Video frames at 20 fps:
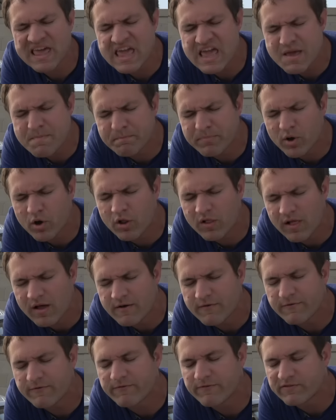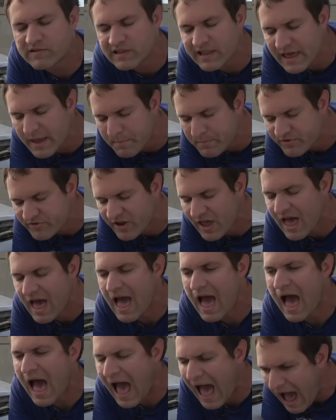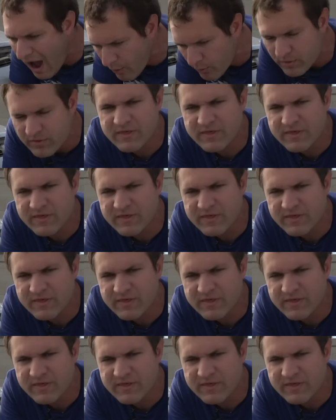people flipped out.